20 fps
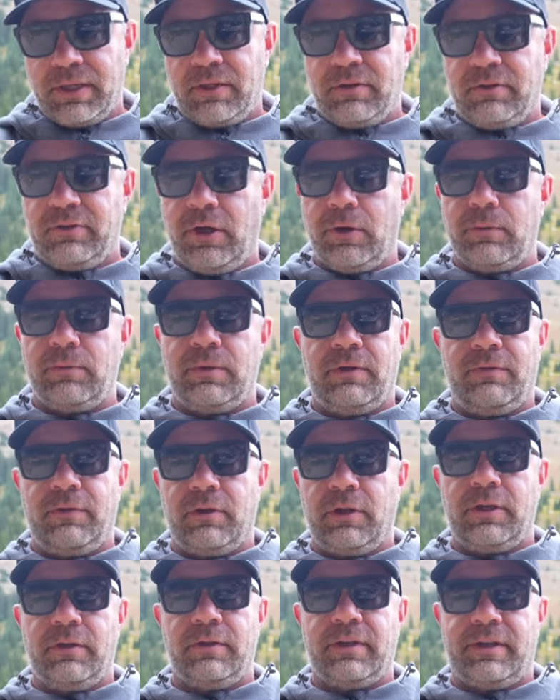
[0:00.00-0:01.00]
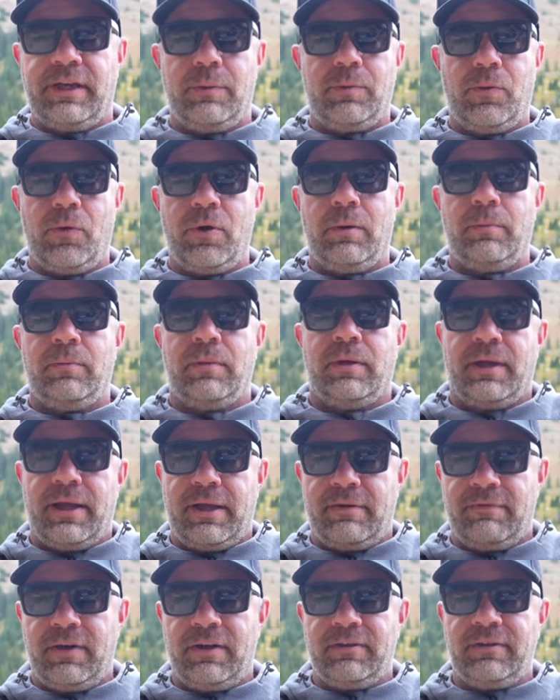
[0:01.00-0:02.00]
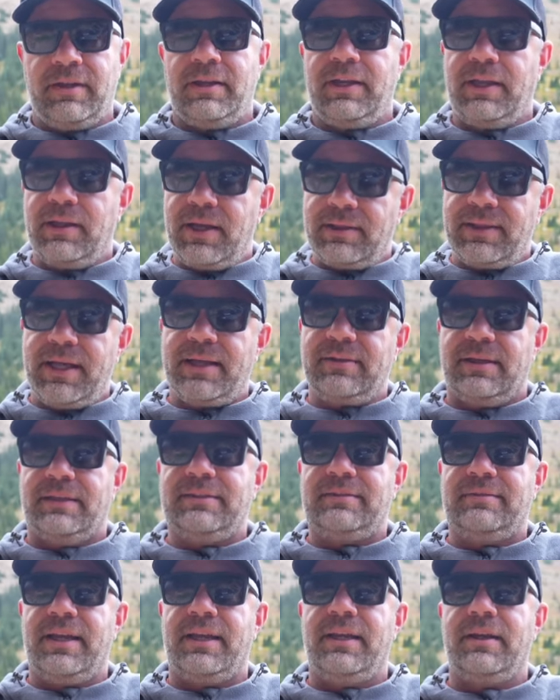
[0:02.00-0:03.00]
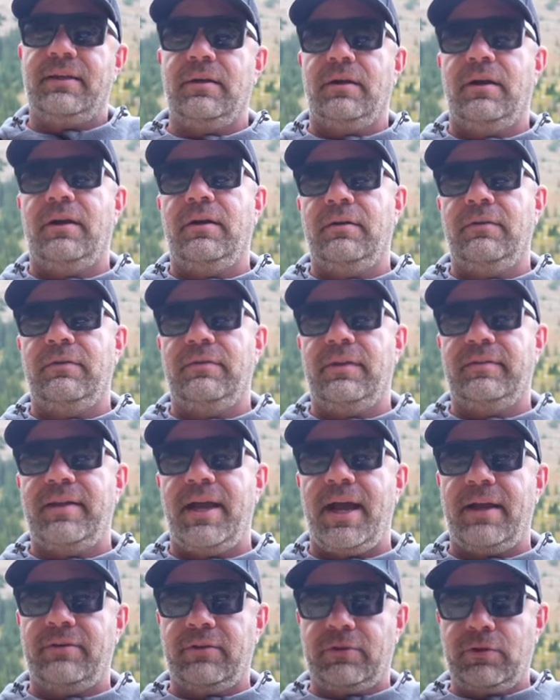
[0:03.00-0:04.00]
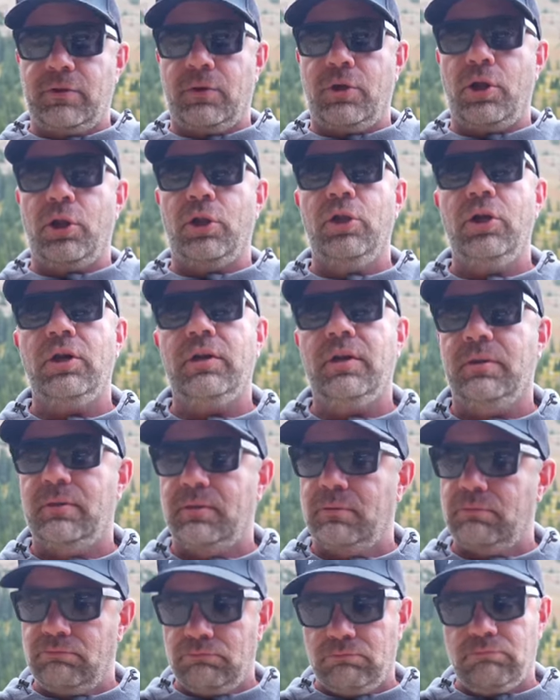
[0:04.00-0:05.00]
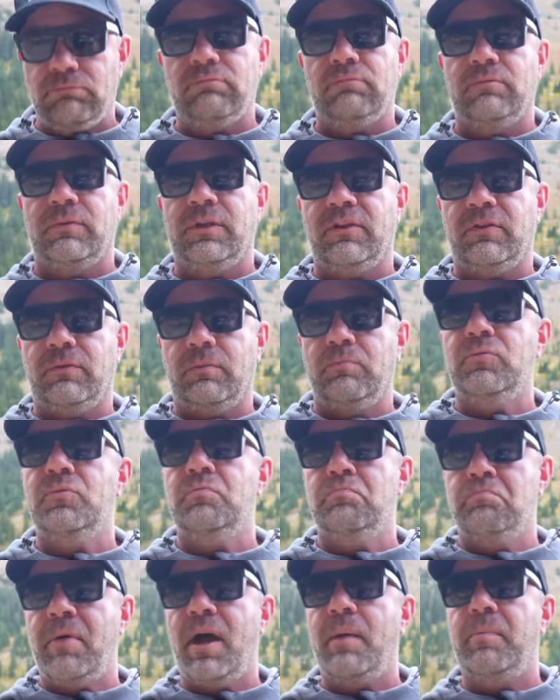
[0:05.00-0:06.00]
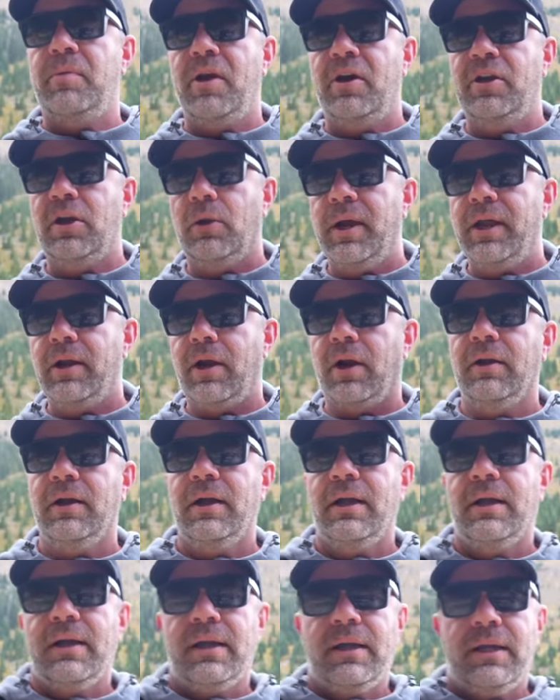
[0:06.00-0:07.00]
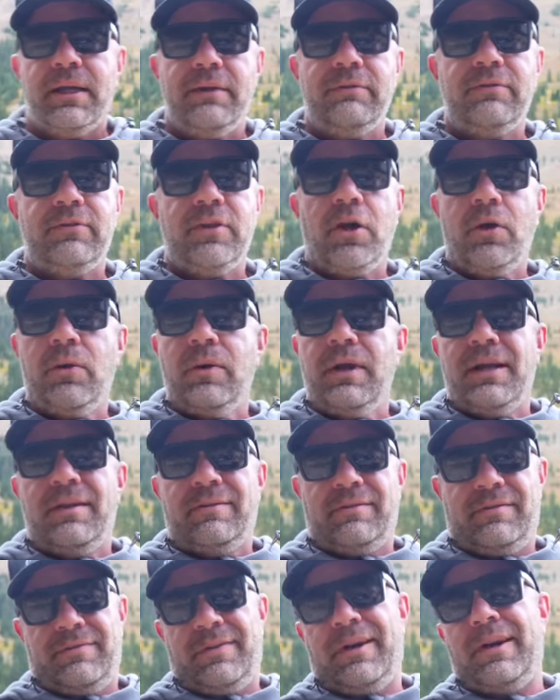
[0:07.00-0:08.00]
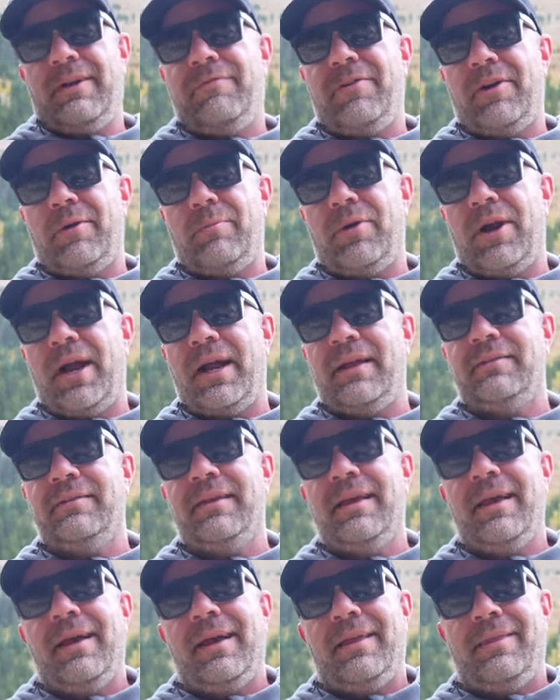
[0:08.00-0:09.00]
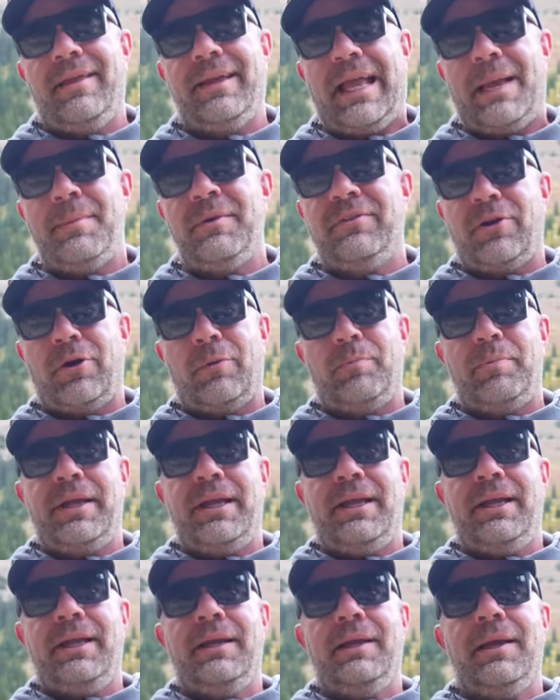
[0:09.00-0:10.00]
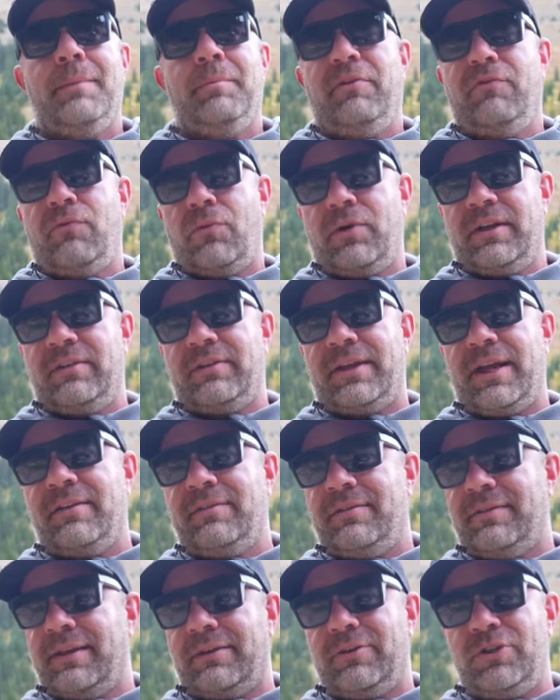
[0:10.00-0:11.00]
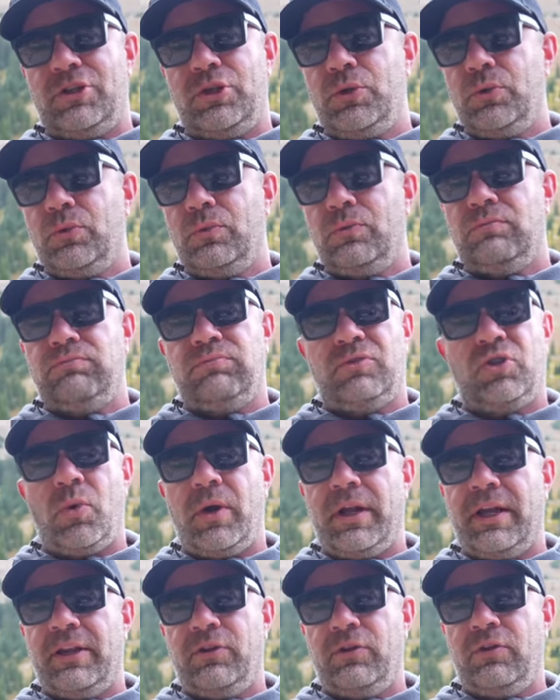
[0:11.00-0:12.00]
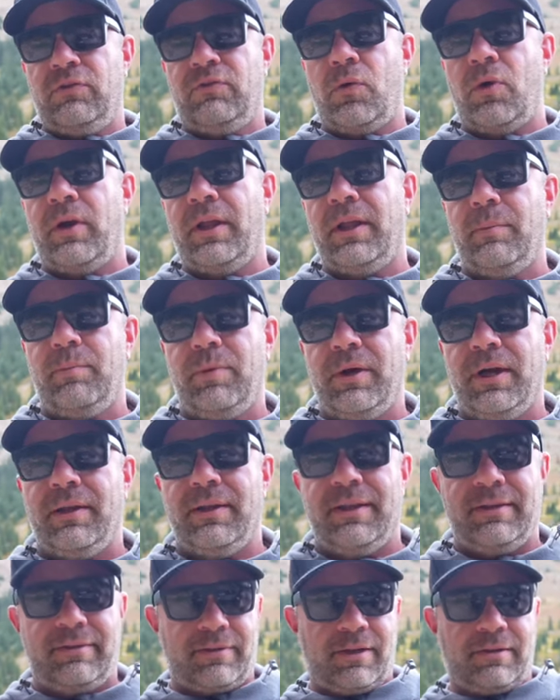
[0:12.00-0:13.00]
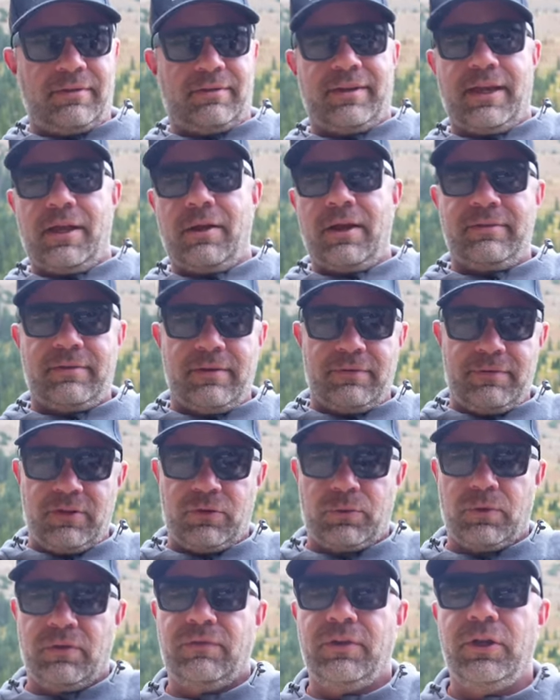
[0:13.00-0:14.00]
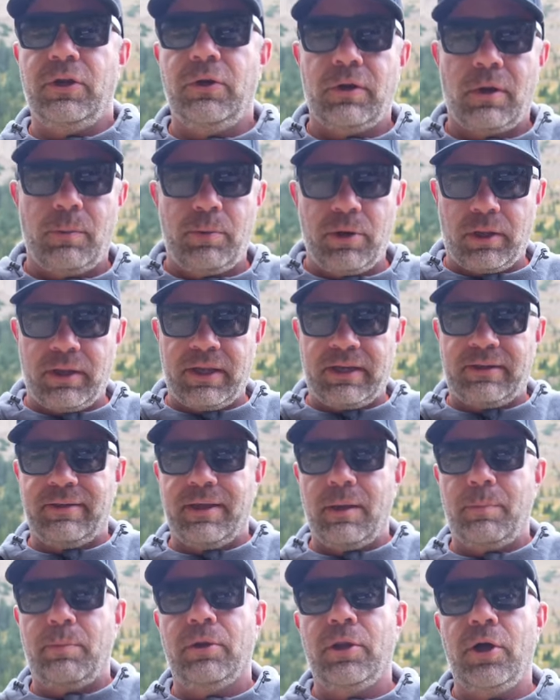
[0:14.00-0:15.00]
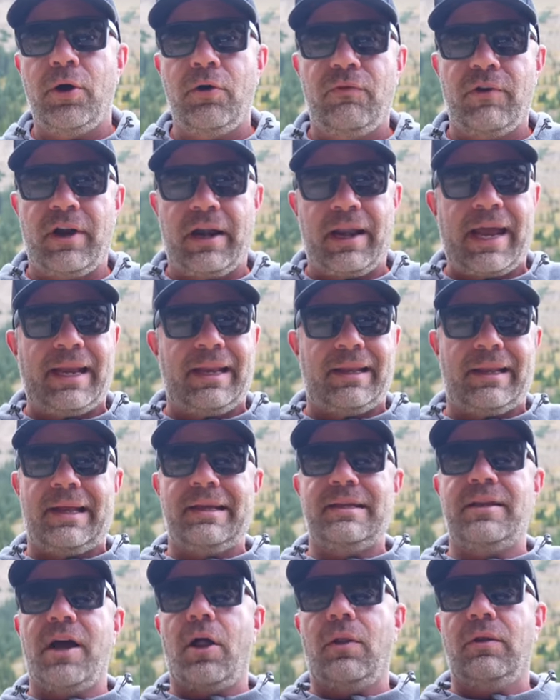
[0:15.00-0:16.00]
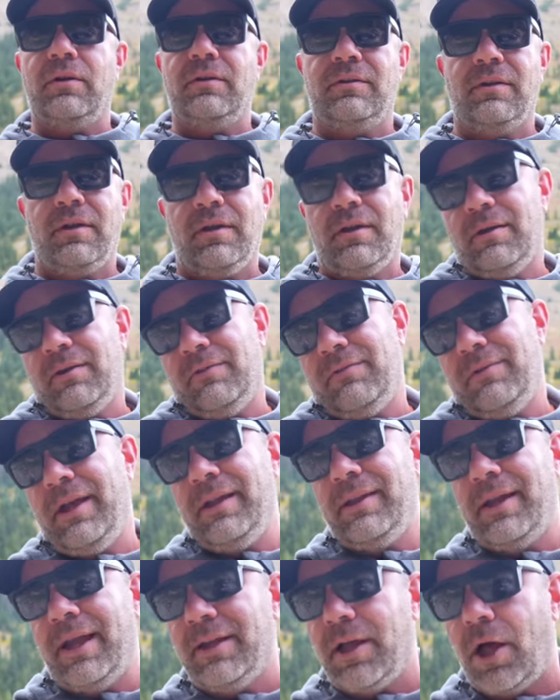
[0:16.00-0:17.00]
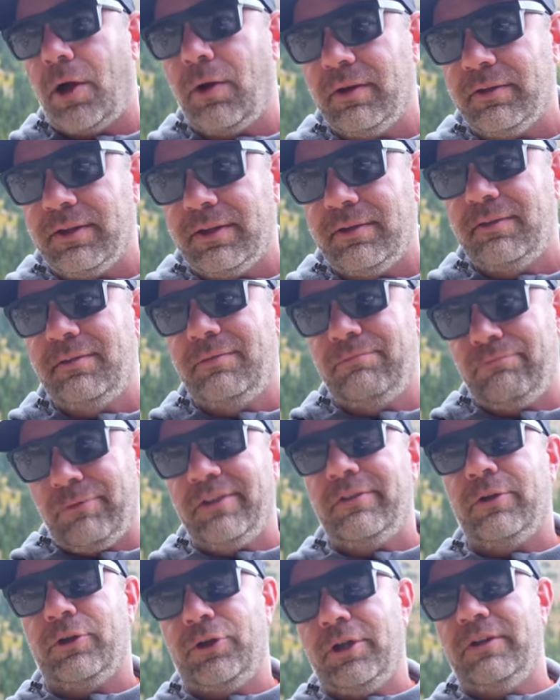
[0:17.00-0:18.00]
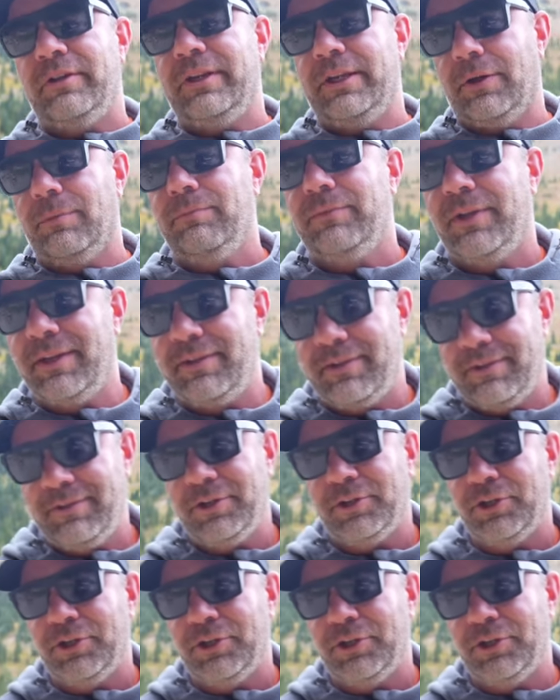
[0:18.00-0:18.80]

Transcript: So if you're looking to keep warm, fuzzy, and you like that aesthetic of the tactical look, this might be on your radar. If so, it's a very fair price. I think MSRP before discounts is like 220, 240, but it's on sale as of this review, and I'll put a link to that below for $99. For $99, it's it's a good deal. That's